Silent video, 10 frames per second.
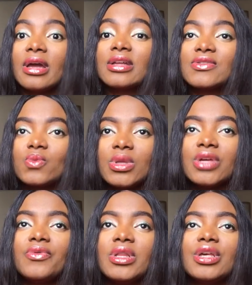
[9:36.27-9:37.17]
It's
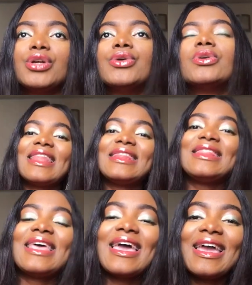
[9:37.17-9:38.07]
really, really good. And
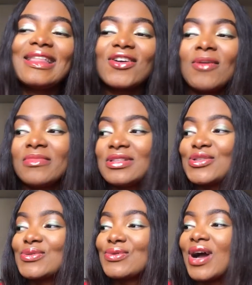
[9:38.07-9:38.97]
then coming
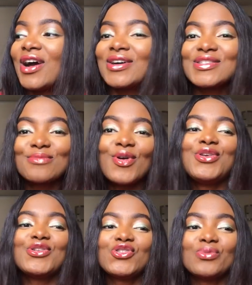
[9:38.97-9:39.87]
to our small
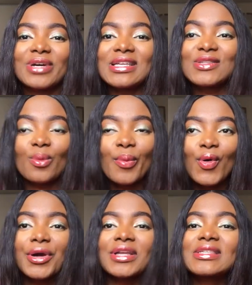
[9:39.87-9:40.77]
YouTuber
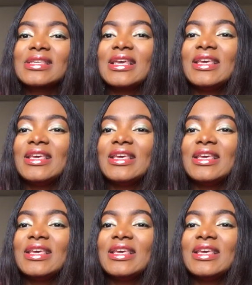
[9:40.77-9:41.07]
support,